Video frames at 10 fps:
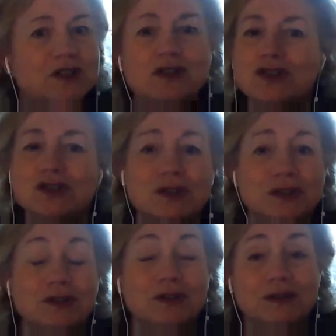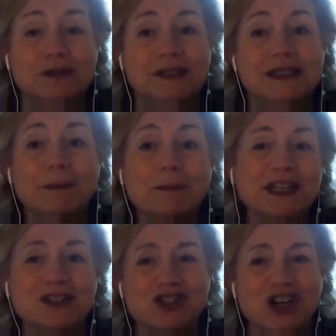because
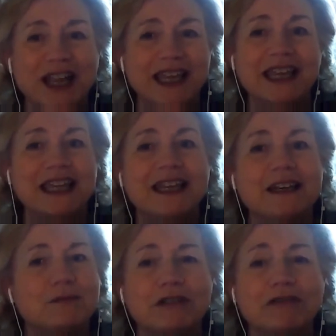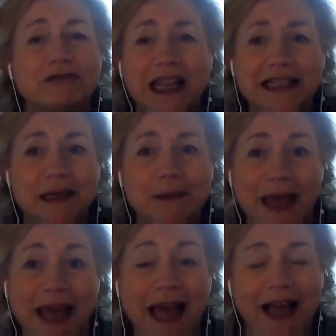somebody's checking in and reflecting
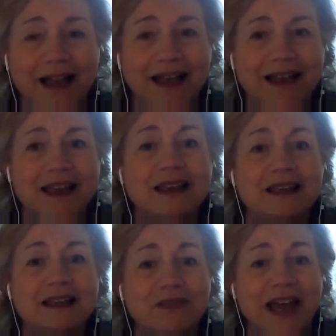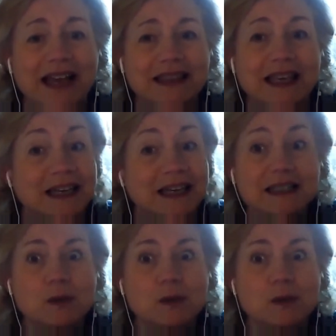back the fact that it's